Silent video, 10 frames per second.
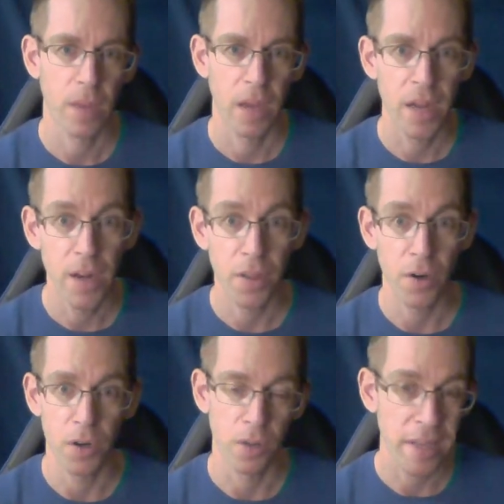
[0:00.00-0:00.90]

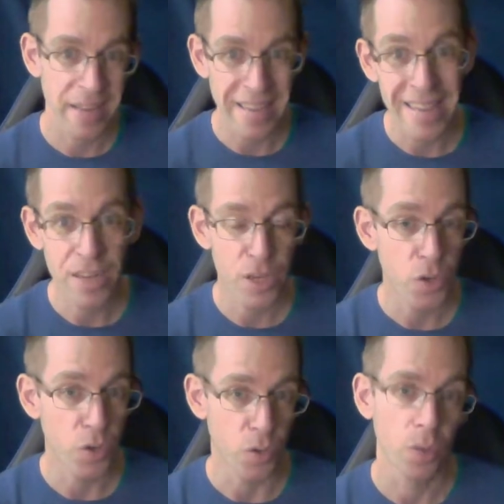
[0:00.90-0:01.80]
another, leading
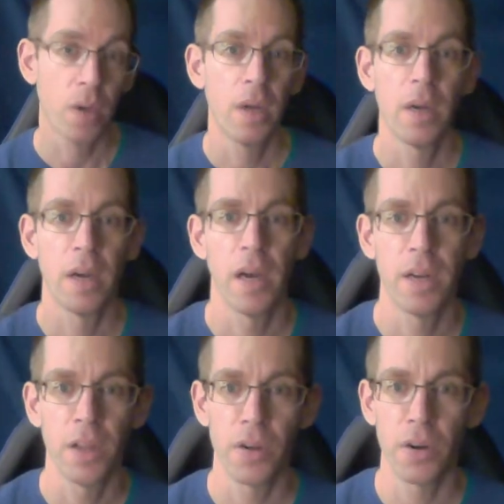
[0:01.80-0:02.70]
into
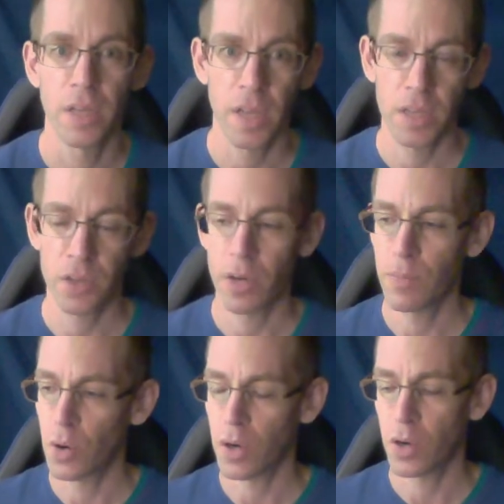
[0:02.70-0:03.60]
another sensory
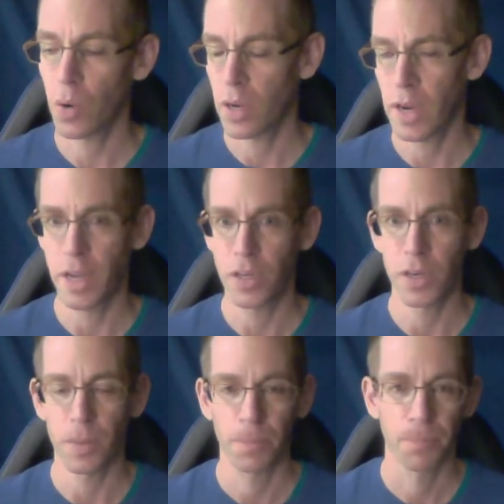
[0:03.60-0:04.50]
motor coordination.